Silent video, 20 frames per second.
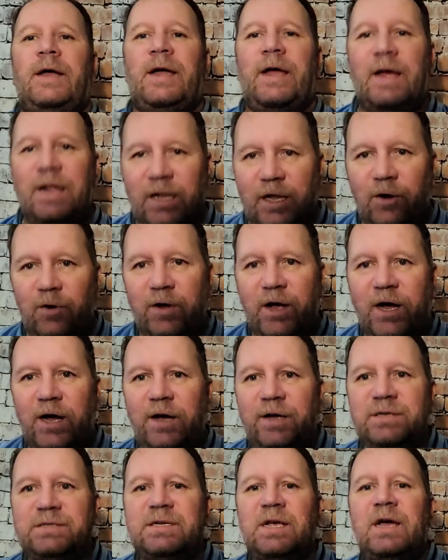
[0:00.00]
Hello
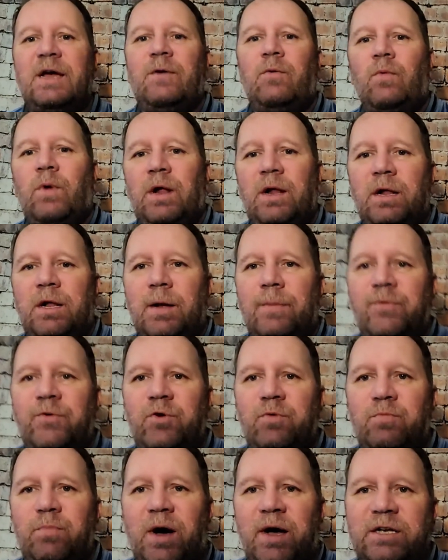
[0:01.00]
guys and welcome
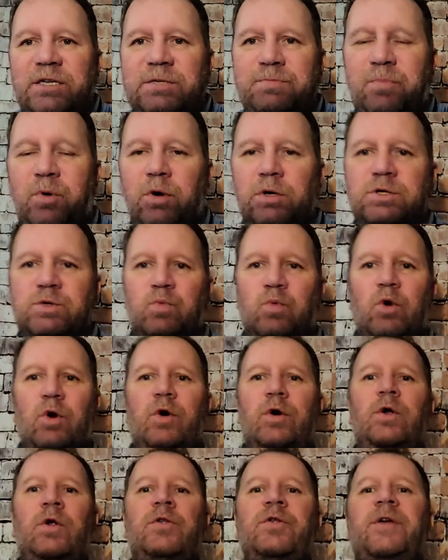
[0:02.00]
to my sports
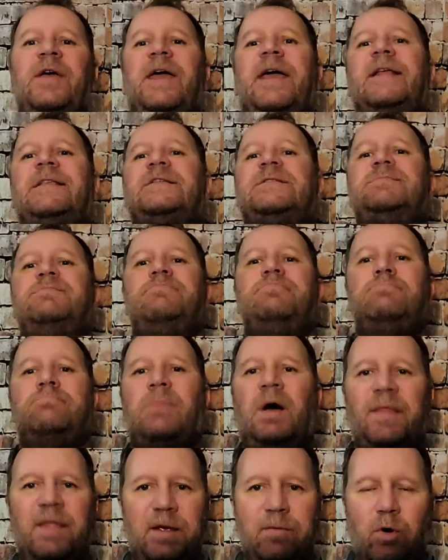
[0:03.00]
world. It's
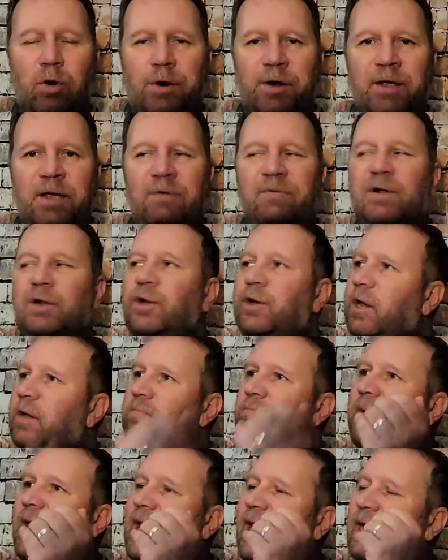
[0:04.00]
Monday morning, we're
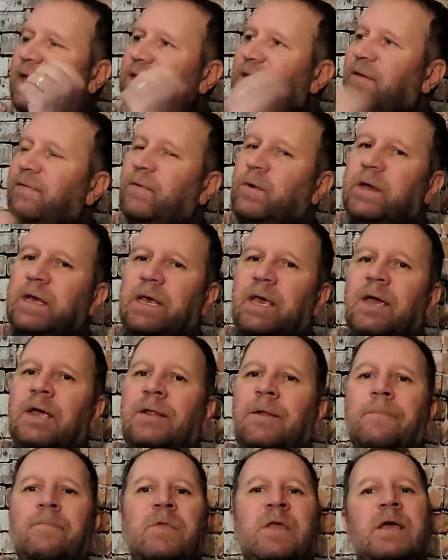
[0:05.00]
looking back at the
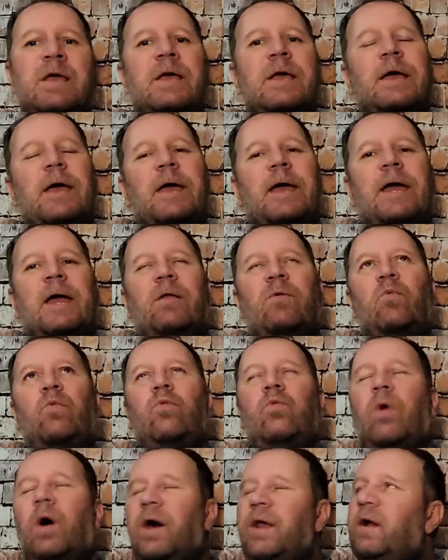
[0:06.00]
weekend
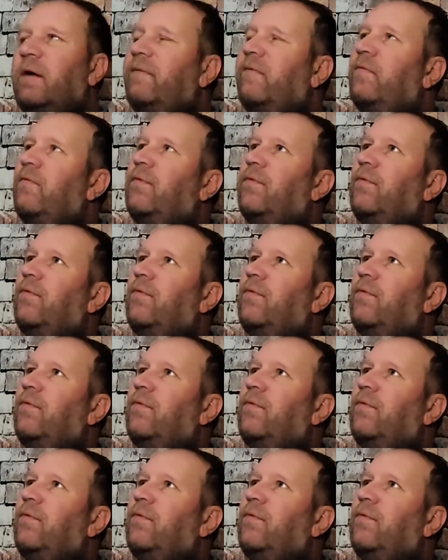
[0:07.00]
and I